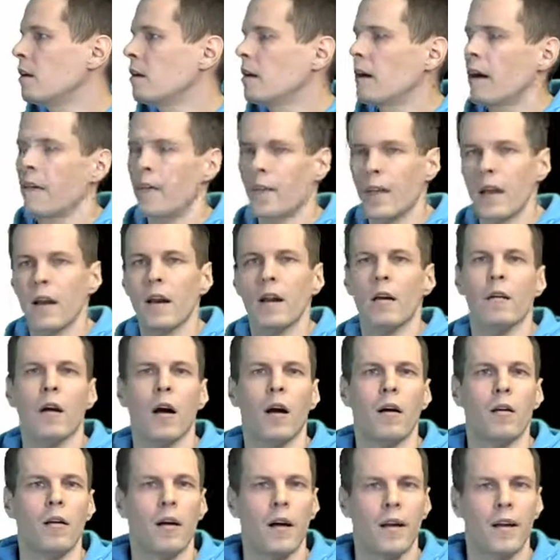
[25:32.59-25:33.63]
and then
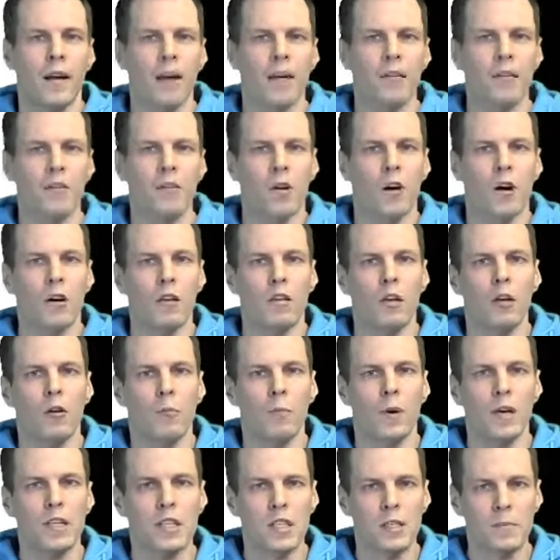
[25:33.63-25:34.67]
another article
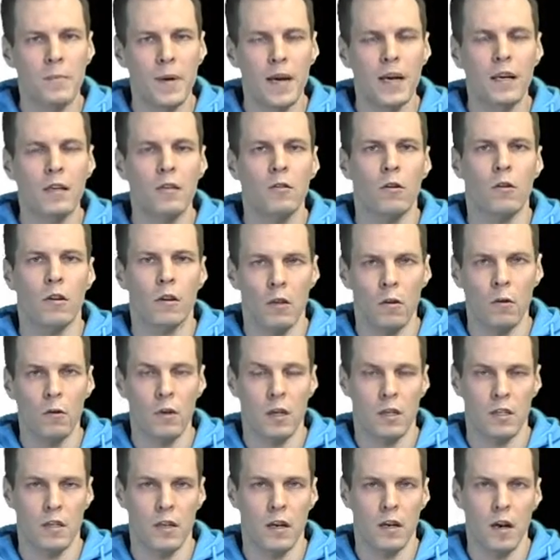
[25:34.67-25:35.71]
by Spector in
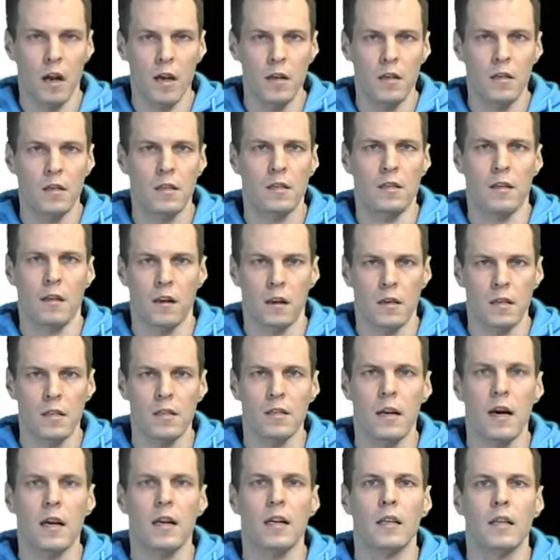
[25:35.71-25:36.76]
2019 that I
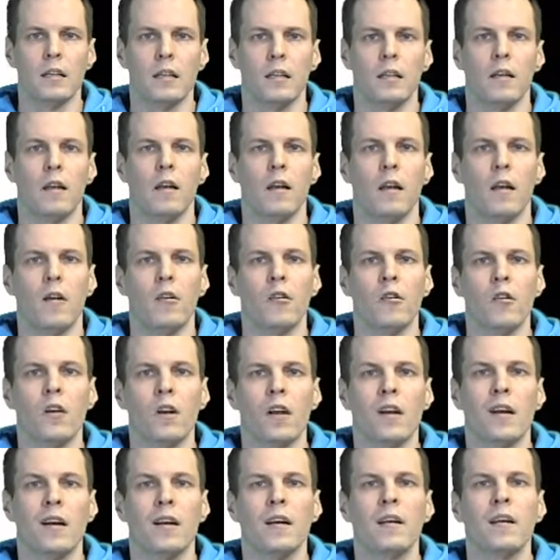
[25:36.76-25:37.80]
cited
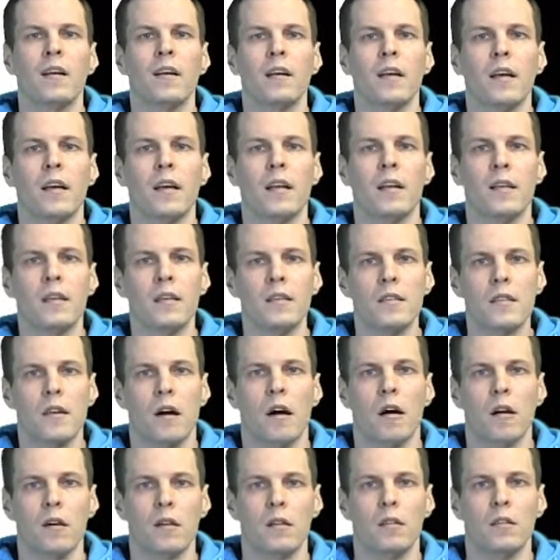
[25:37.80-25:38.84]
earlier in
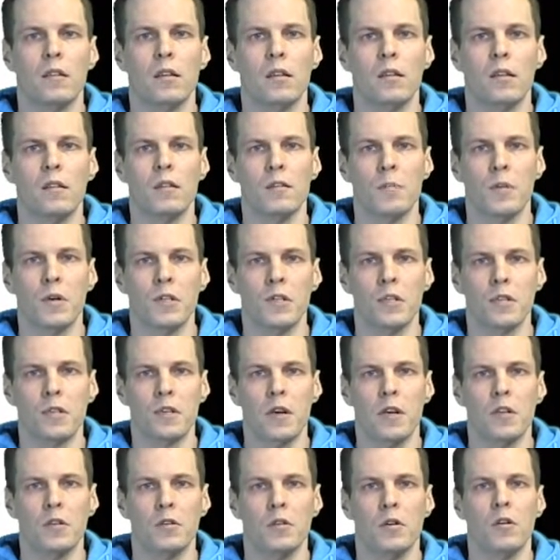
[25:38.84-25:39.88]
this
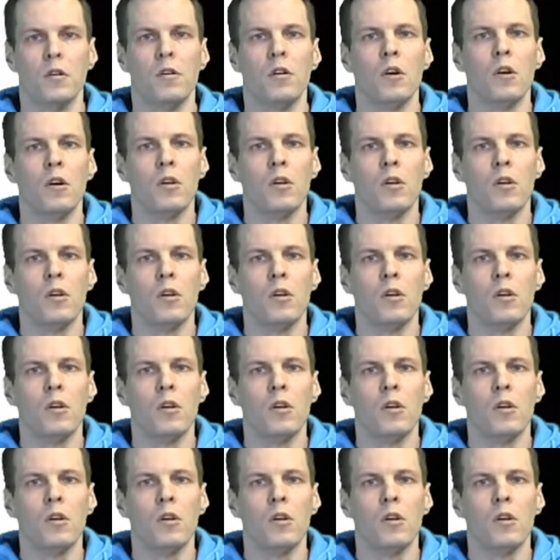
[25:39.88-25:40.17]
presentation,